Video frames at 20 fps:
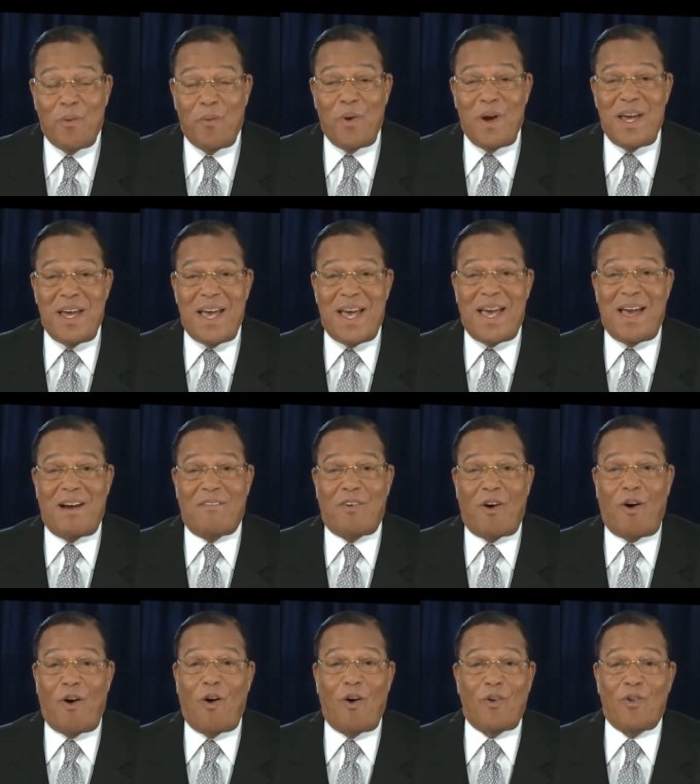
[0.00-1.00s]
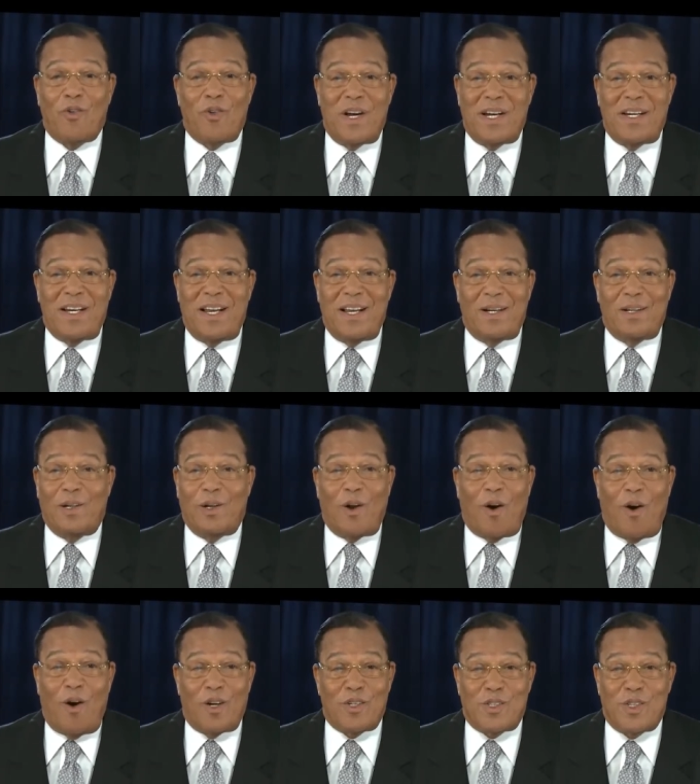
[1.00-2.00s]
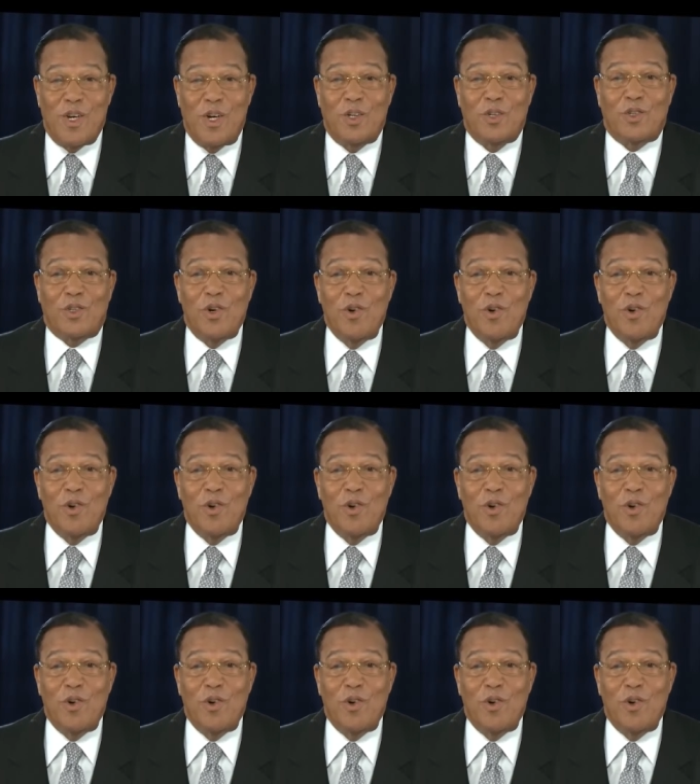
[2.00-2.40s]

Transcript: we have already lost